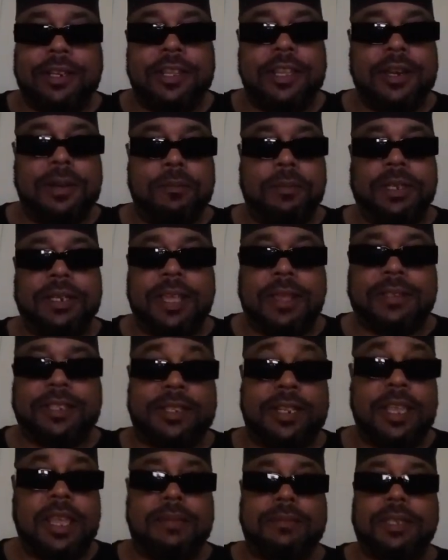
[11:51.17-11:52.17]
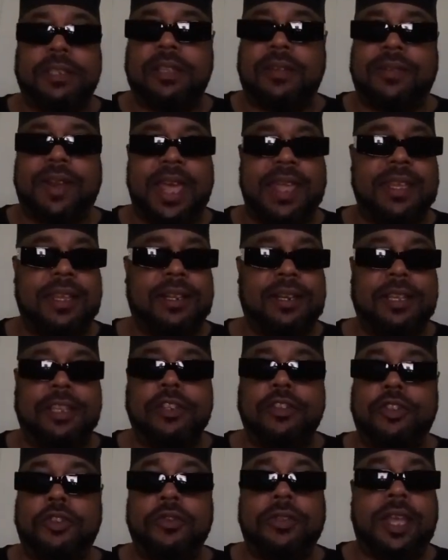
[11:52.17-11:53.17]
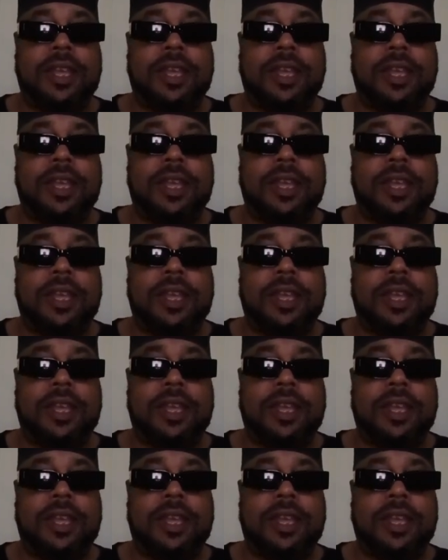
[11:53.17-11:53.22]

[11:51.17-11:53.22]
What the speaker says: hit them with that steam and stuff, and I could clean your shoes.